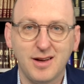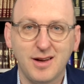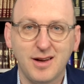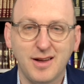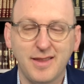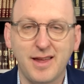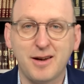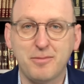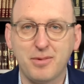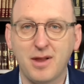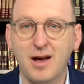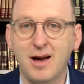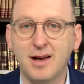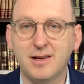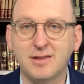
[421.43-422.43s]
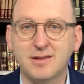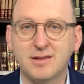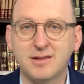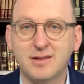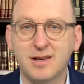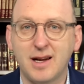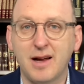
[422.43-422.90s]
And that
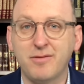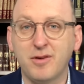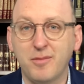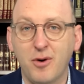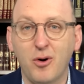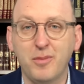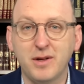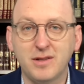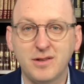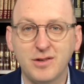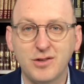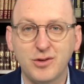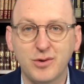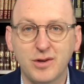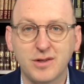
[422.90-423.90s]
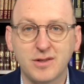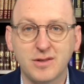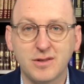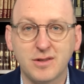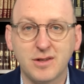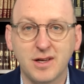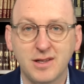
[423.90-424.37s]
applies at every moment in
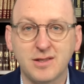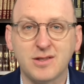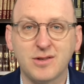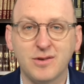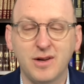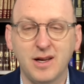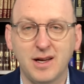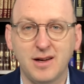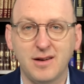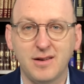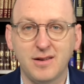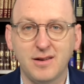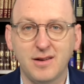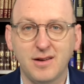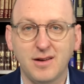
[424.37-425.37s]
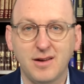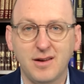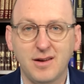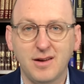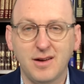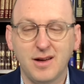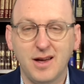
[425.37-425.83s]
Jewish history and
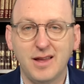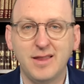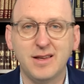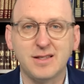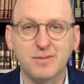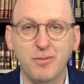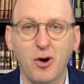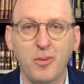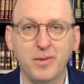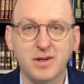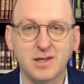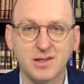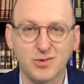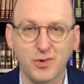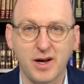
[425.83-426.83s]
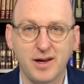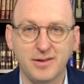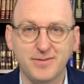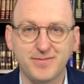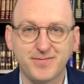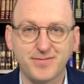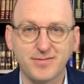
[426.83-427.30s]
in this moment as well,